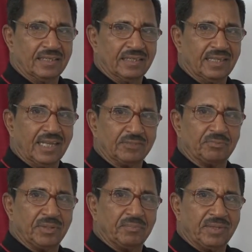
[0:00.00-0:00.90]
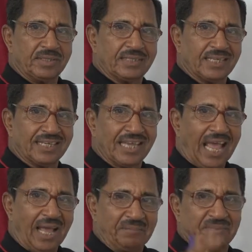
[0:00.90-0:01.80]
That's meant by saying
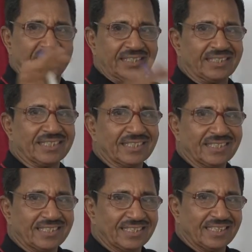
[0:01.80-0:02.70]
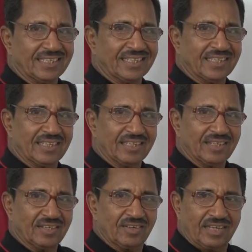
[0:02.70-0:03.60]
absence.
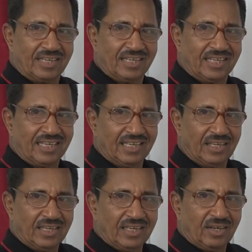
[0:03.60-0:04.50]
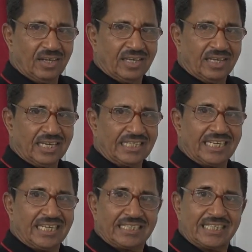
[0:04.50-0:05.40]
Okay? In the
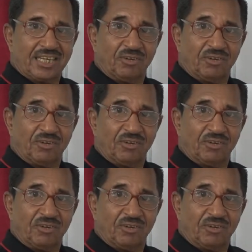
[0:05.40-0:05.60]
dictionary you